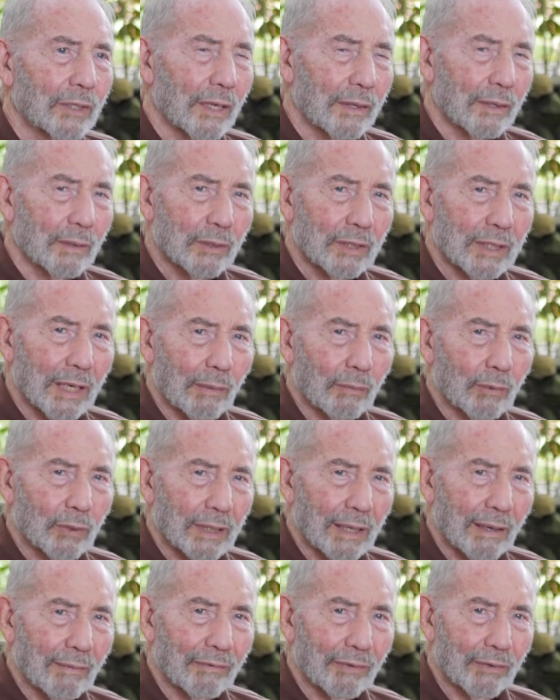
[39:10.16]
was some would
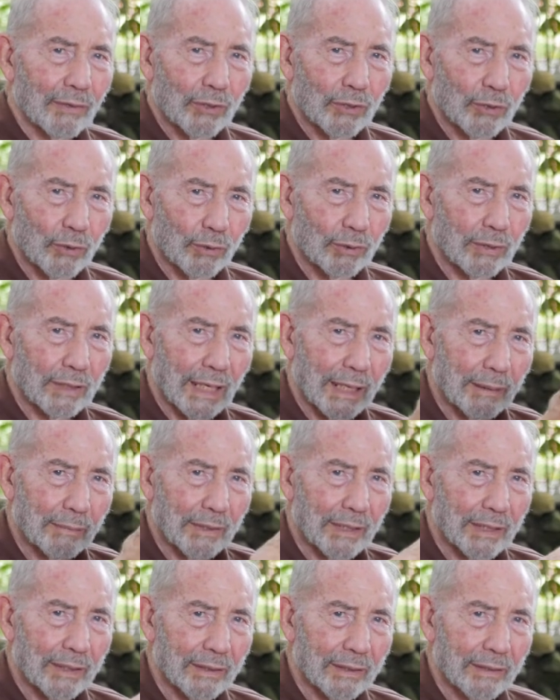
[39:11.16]
come for a short time and
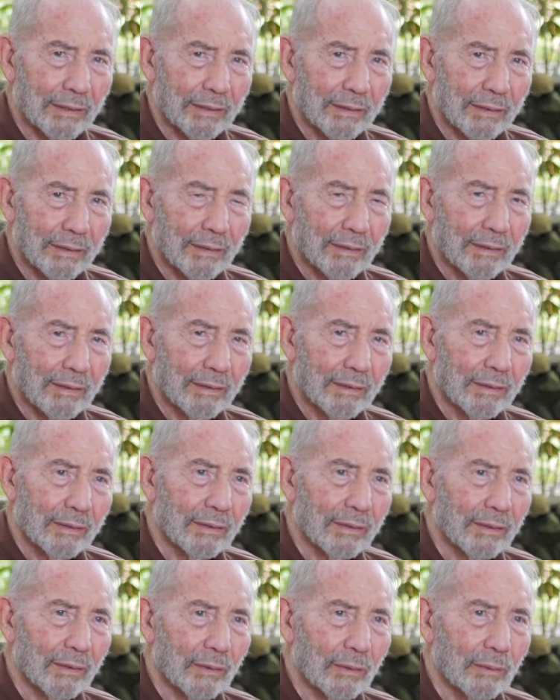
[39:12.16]
then
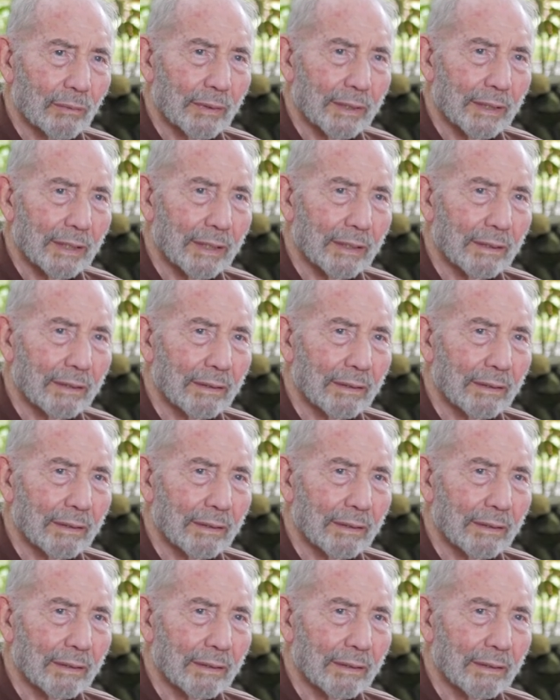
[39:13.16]
go away, yeah.